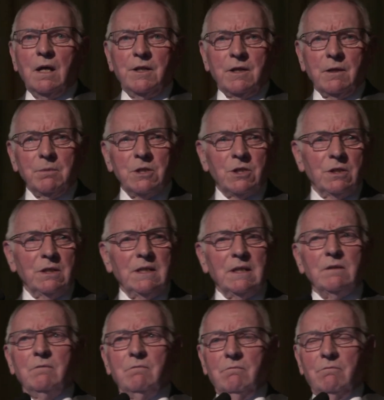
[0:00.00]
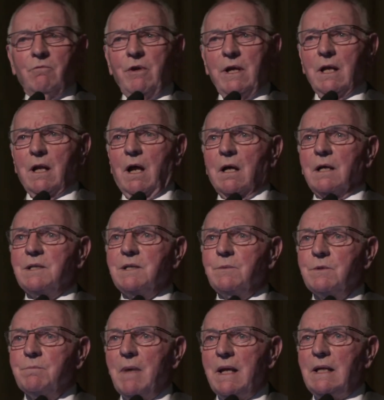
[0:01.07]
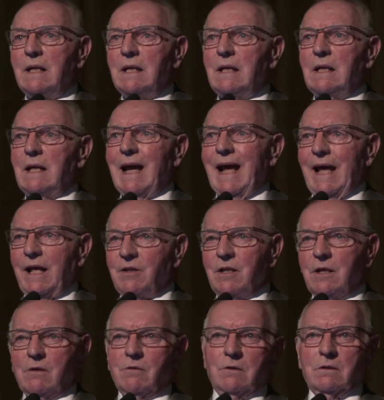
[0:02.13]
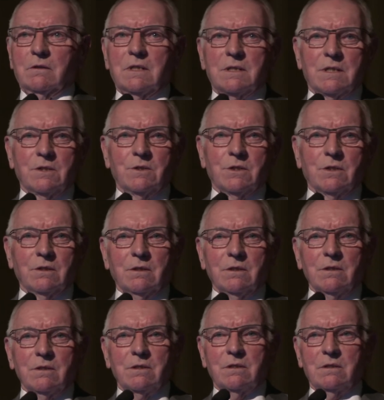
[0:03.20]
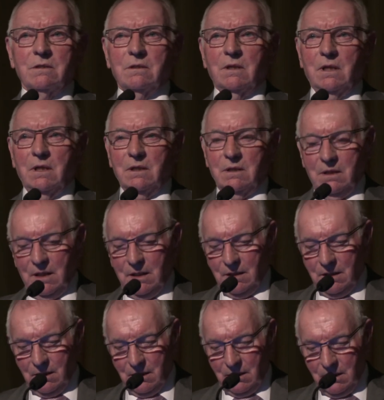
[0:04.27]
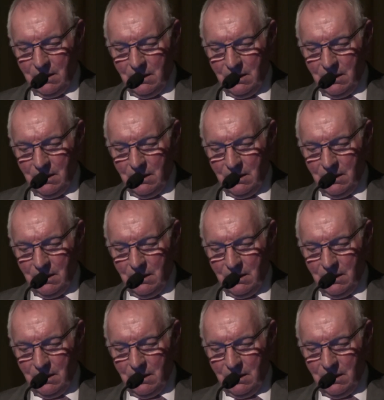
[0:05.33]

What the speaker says: The Commission did realise it was making ethical decisions in